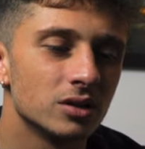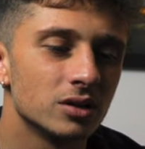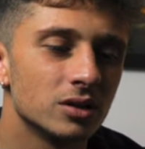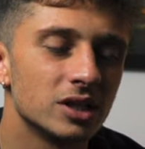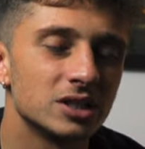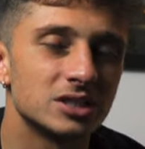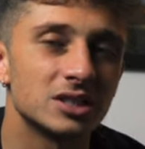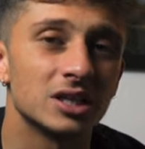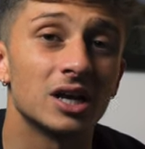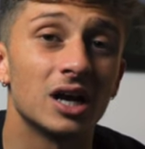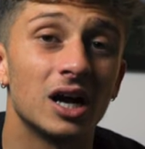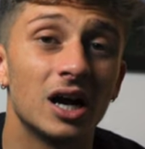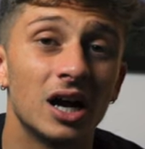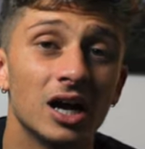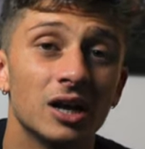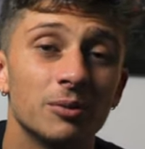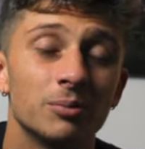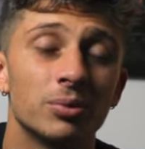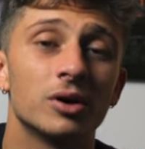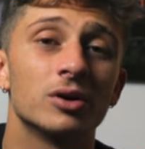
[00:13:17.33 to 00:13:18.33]
things that
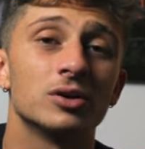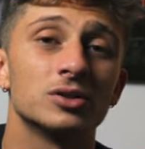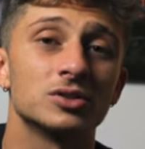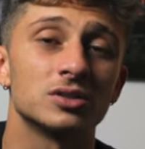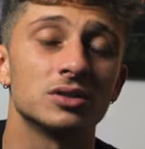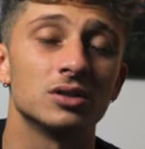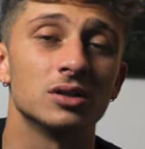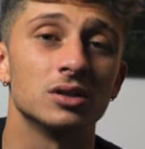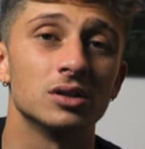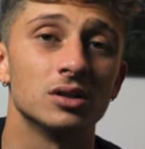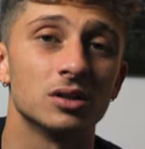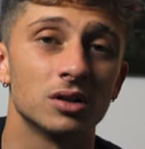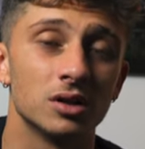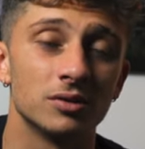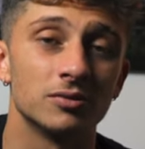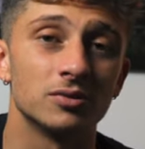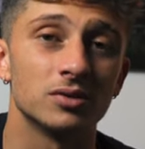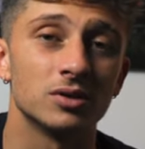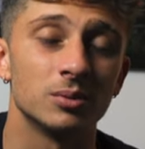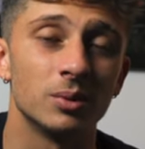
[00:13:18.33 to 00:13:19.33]
I personally
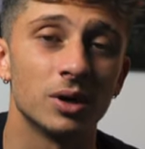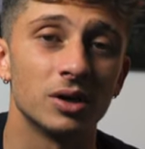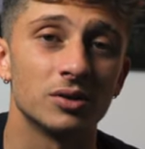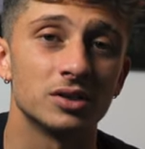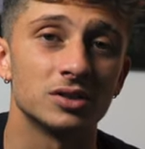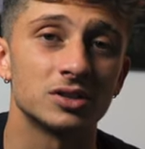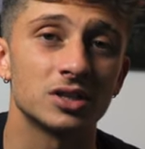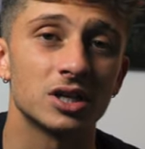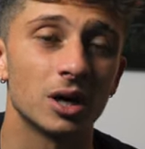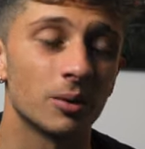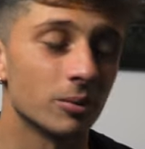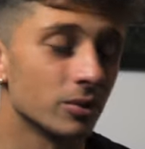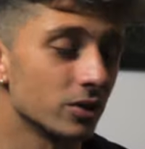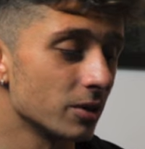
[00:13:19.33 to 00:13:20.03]
love about this camera.